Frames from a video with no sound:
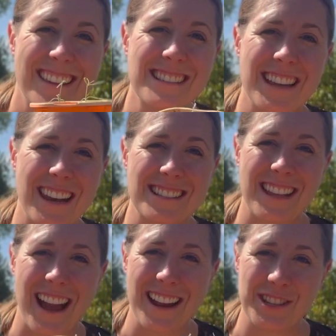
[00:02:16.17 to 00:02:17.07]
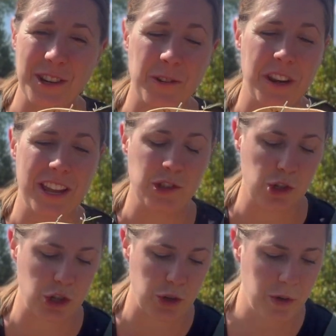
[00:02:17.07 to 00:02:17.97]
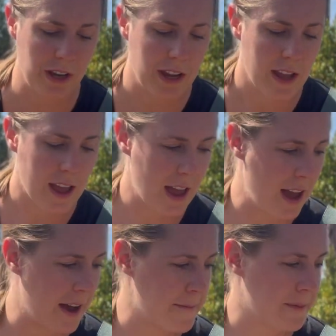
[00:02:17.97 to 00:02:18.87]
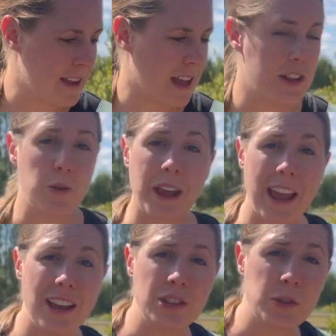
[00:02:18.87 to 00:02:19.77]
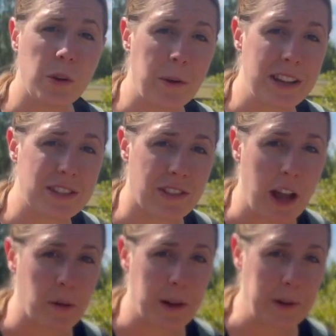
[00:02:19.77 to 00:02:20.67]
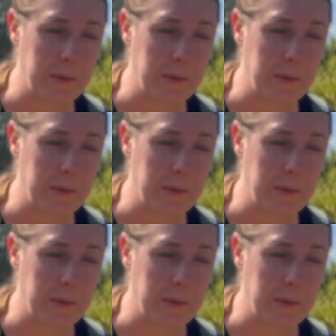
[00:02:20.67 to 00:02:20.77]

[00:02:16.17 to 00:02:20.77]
these cuttings that I took were in June. Um, and you can do it when it's flowering.